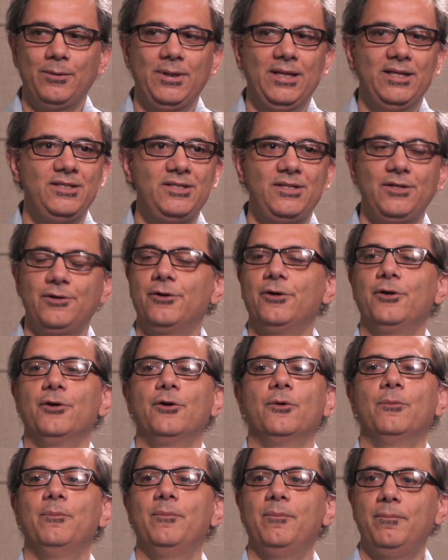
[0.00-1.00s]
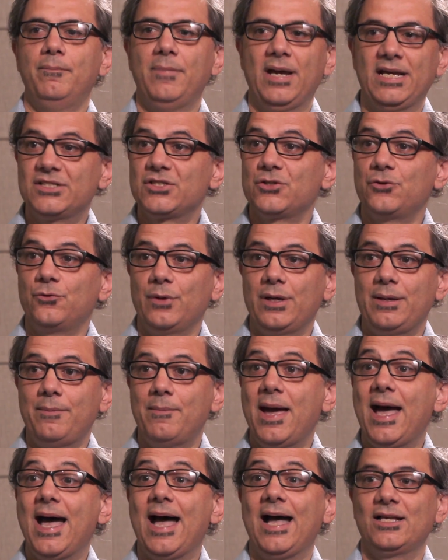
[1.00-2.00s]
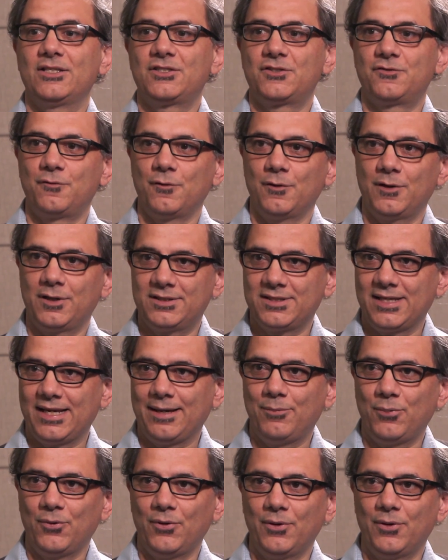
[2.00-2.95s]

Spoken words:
interior masonry mass, for example.